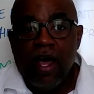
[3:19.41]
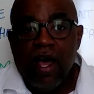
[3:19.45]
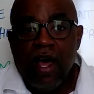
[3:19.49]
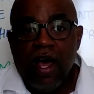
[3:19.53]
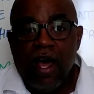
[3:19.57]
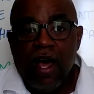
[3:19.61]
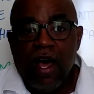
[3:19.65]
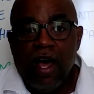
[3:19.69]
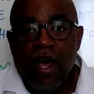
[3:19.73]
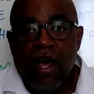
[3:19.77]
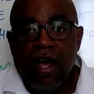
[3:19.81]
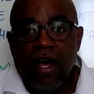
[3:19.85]

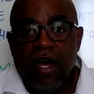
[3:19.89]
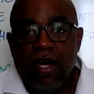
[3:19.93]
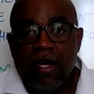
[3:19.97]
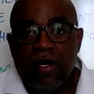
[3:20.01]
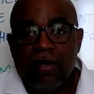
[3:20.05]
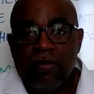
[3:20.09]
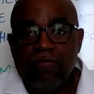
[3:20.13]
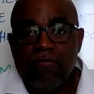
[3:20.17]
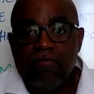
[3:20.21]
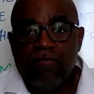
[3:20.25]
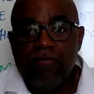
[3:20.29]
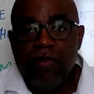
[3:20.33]

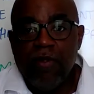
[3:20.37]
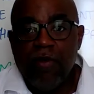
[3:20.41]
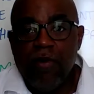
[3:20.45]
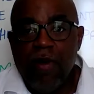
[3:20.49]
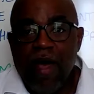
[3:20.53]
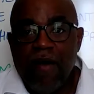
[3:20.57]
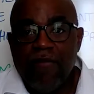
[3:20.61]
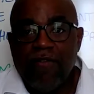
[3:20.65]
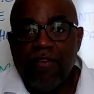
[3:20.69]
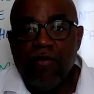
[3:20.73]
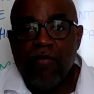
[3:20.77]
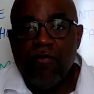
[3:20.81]
Uh, you
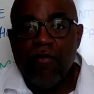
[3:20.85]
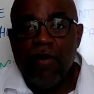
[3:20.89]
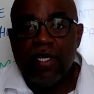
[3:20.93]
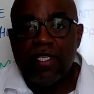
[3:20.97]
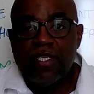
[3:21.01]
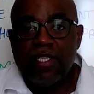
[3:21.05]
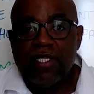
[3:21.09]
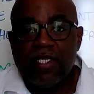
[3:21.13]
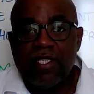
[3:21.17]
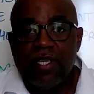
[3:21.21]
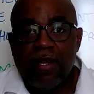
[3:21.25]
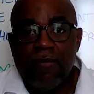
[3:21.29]
have to
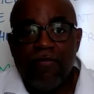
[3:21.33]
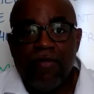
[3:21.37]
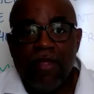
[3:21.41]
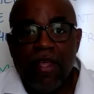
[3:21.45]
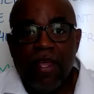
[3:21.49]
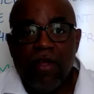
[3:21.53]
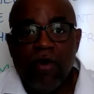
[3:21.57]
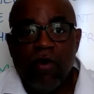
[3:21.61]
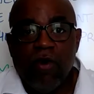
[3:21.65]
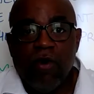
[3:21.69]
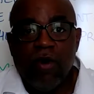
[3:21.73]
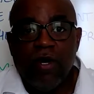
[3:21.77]
risk something
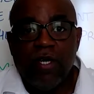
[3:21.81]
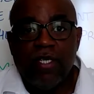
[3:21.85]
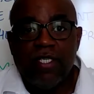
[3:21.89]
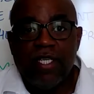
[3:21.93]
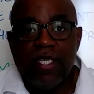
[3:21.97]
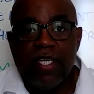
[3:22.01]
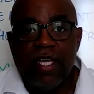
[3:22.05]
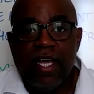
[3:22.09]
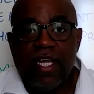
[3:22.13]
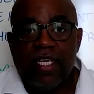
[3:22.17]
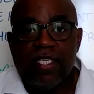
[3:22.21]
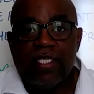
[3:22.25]
in order to
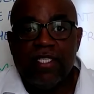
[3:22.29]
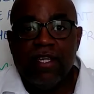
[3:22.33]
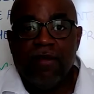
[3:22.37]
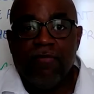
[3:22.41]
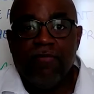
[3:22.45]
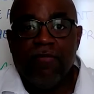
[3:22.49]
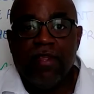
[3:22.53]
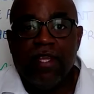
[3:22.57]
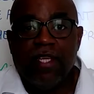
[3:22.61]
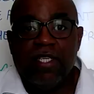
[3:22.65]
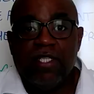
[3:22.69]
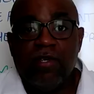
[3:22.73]
get
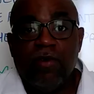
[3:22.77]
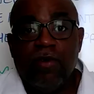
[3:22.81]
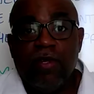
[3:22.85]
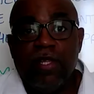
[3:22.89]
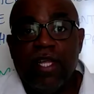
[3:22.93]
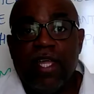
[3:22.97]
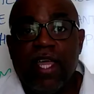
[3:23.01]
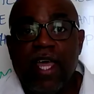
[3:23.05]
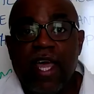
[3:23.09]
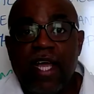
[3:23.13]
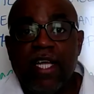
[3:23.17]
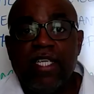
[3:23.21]
something. So in
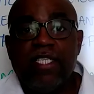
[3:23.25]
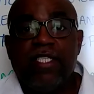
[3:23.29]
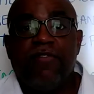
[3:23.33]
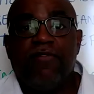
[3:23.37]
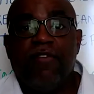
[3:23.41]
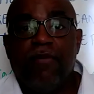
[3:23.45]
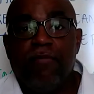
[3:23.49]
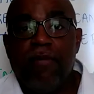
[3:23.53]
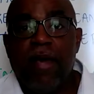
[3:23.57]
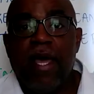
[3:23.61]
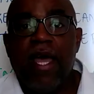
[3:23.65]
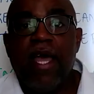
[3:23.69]
the case of
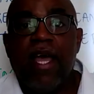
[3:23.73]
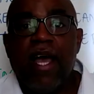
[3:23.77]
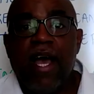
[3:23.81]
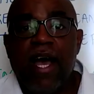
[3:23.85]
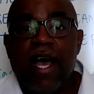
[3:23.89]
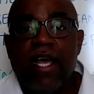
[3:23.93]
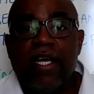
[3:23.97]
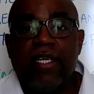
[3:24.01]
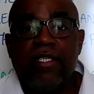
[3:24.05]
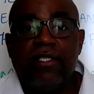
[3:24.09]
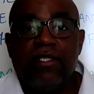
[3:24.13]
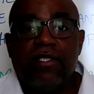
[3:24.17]
a bank
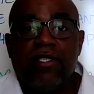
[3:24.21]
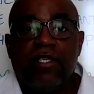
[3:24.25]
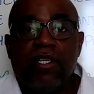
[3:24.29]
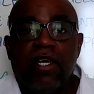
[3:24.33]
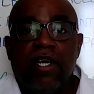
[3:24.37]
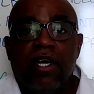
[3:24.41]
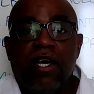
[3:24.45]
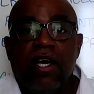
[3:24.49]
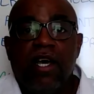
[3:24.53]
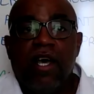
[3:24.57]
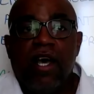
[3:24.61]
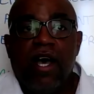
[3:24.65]
heist,
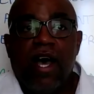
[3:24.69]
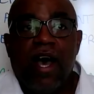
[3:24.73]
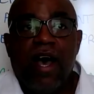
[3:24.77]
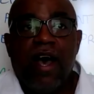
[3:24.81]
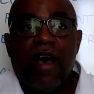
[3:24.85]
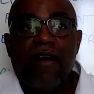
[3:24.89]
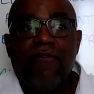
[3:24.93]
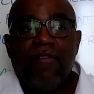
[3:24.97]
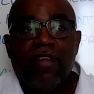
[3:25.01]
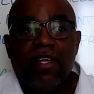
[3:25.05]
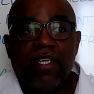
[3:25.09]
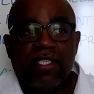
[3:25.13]

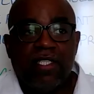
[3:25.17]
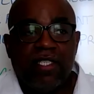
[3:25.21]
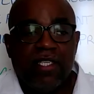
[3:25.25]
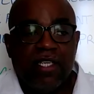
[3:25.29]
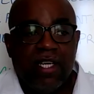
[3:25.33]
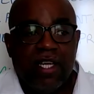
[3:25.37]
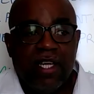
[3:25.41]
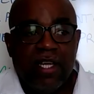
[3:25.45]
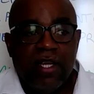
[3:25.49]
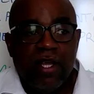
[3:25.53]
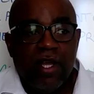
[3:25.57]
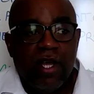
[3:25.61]

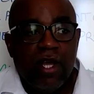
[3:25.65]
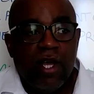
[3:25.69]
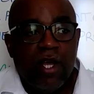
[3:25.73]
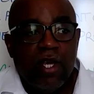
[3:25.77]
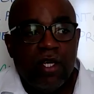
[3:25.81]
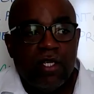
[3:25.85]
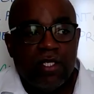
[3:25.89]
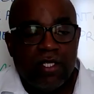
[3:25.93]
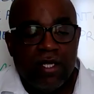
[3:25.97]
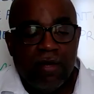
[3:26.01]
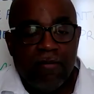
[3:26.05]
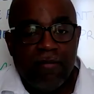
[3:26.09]
obviously
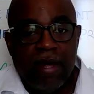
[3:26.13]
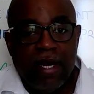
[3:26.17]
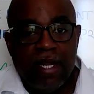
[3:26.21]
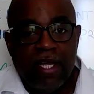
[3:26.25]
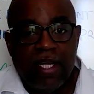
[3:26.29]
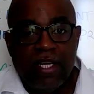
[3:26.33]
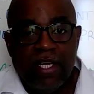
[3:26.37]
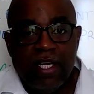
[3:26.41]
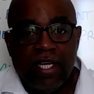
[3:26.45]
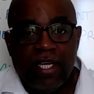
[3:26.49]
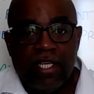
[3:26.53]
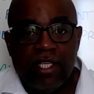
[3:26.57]

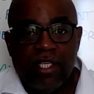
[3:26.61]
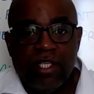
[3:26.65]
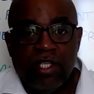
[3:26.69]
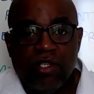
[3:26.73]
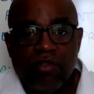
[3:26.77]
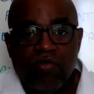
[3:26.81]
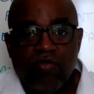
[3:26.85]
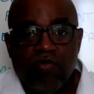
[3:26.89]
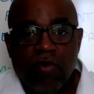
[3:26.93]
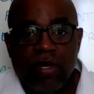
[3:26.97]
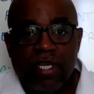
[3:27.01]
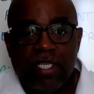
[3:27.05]
somebody
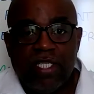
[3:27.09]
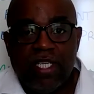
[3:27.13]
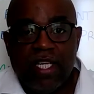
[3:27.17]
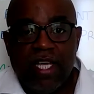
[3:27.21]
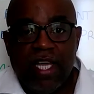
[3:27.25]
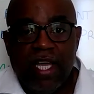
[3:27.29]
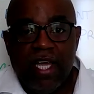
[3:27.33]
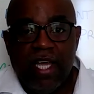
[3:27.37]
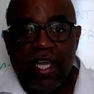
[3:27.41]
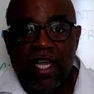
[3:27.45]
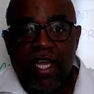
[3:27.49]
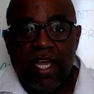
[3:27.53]
is
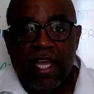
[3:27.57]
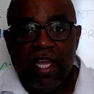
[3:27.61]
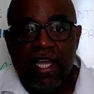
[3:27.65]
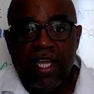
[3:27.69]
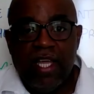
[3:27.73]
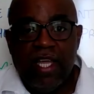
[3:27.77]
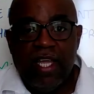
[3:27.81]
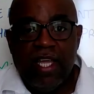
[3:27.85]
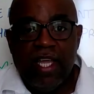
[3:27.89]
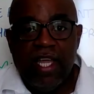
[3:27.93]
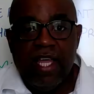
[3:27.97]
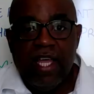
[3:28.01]
risking
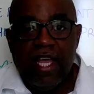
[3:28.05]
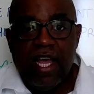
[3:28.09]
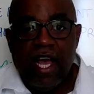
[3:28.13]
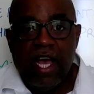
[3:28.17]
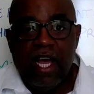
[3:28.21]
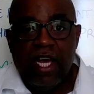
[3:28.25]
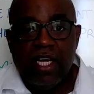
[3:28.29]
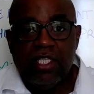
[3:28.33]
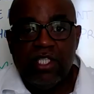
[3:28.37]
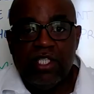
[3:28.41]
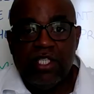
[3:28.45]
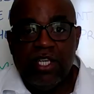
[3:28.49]

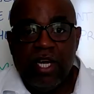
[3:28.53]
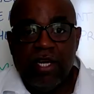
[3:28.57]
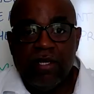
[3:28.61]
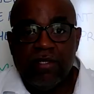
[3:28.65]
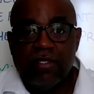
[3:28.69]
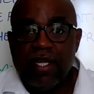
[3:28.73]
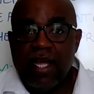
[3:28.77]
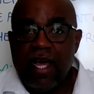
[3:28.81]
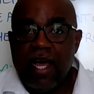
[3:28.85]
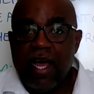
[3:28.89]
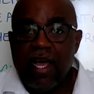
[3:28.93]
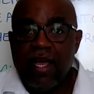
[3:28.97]
uh, jail
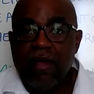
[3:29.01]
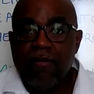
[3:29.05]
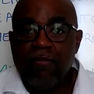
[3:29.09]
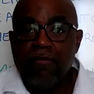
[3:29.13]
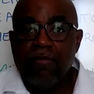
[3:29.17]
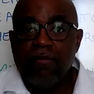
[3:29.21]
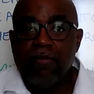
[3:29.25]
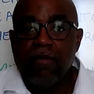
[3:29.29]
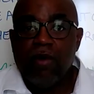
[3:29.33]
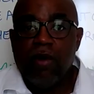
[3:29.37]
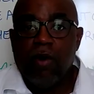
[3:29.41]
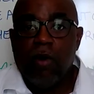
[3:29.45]
time
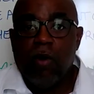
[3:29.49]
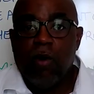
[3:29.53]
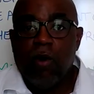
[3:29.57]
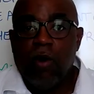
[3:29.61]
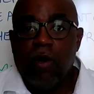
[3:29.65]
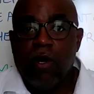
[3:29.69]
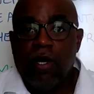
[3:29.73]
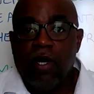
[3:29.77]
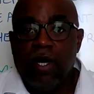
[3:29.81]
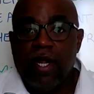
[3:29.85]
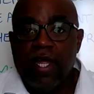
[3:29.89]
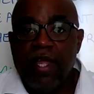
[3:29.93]

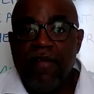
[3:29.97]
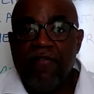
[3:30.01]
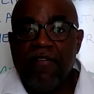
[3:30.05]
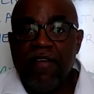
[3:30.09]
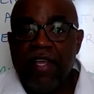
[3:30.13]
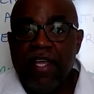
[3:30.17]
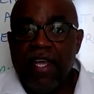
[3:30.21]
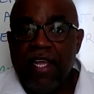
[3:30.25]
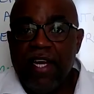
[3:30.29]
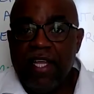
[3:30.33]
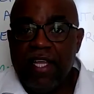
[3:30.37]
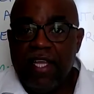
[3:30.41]
or
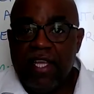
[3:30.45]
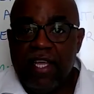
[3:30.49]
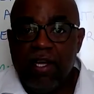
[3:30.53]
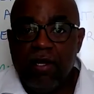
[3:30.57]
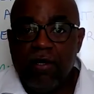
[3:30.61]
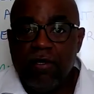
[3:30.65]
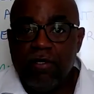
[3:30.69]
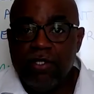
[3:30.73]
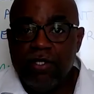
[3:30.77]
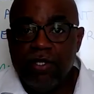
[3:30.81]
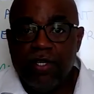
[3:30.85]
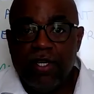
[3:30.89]
even getting
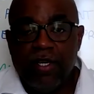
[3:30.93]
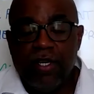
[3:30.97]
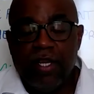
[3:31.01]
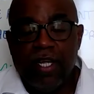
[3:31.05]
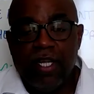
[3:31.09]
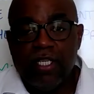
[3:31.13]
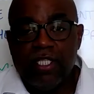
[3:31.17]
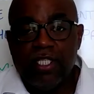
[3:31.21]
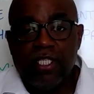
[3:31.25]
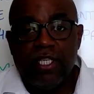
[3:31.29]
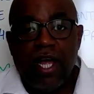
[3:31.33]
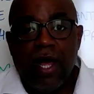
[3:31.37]
killed. You could
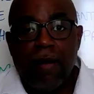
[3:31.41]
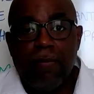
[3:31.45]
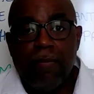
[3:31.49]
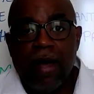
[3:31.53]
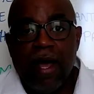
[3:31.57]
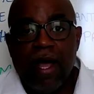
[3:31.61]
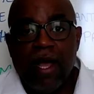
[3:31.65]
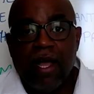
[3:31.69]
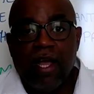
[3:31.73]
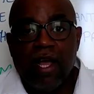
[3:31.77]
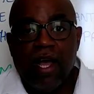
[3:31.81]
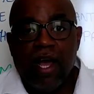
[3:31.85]
get shot
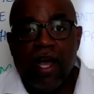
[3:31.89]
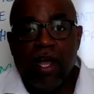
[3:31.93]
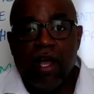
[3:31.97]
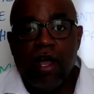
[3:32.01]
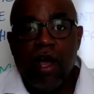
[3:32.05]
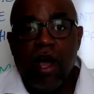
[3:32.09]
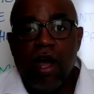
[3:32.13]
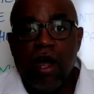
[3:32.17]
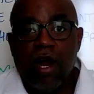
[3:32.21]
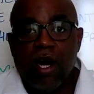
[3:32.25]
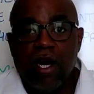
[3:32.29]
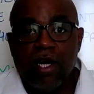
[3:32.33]
by a
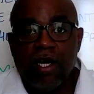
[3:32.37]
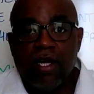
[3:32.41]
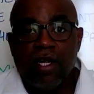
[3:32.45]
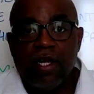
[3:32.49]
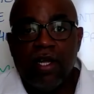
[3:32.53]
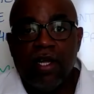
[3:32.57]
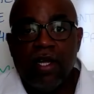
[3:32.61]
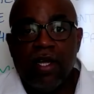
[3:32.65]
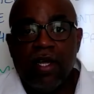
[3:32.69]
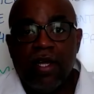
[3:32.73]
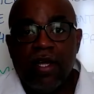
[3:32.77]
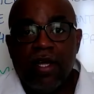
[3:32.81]
guard.
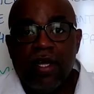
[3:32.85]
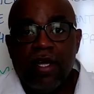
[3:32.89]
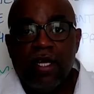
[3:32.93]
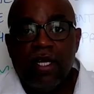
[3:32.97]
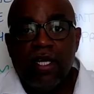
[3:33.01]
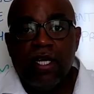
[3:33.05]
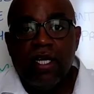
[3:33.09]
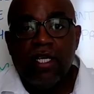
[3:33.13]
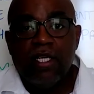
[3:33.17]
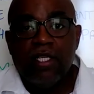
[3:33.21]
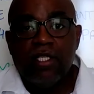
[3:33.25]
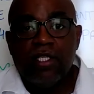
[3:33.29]

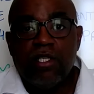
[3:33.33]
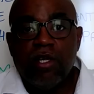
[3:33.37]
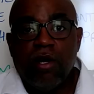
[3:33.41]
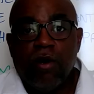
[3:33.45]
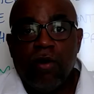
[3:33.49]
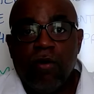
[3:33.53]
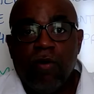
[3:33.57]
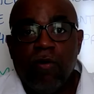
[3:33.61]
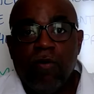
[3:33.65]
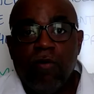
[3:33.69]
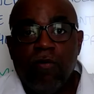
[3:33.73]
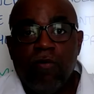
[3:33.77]

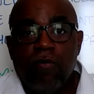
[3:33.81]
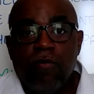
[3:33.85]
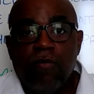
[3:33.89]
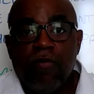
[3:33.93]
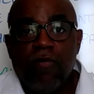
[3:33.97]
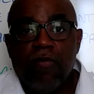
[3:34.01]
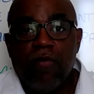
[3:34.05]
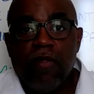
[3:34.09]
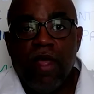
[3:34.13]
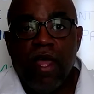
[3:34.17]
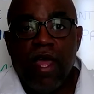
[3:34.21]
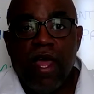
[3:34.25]
So
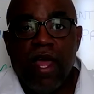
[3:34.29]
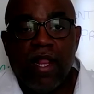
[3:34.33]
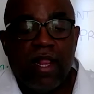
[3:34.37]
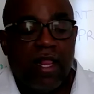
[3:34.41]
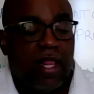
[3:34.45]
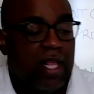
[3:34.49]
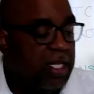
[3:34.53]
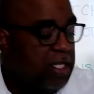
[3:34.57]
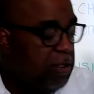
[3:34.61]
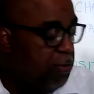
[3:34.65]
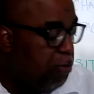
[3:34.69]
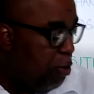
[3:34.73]
at
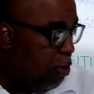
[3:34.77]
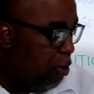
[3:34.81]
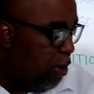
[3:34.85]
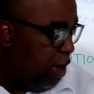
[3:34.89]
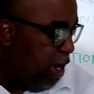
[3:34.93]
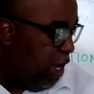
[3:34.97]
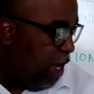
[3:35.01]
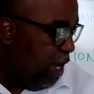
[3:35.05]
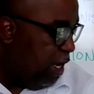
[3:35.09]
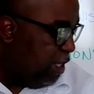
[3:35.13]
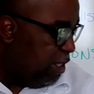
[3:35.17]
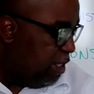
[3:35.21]
this
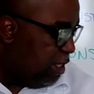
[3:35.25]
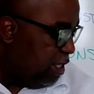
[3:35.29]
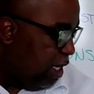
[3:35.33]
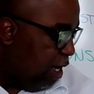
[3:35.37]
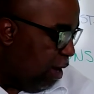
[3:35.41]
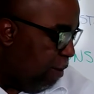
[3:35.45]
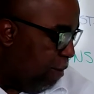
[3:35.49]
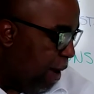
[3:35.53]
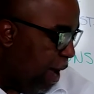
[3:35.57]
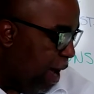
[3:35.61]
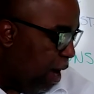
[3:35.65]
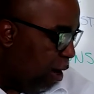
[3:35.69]
point, it's
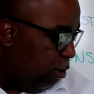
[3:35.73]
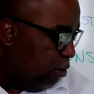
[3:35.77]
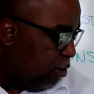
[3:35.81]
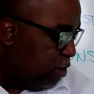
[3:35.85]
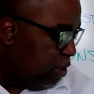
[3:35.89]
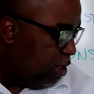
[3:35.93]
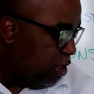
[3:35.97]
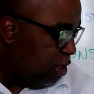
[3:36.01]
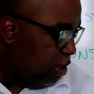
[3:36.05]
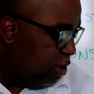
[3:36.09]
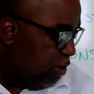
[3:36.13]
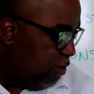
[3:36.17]

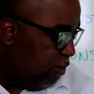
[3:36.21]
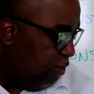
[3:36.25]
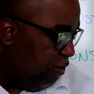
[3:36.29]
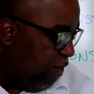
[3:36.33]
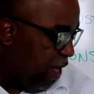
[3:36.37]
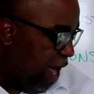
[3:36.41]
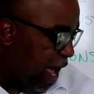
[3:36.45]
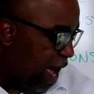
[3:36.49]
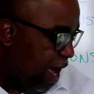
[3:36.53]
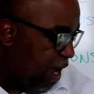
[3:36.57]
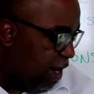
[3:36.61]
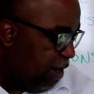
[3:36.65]
about
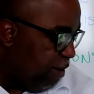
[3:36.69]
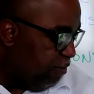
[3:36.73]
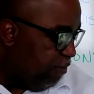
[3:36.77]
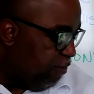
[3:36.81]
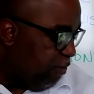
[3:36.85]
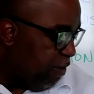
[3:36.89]
that.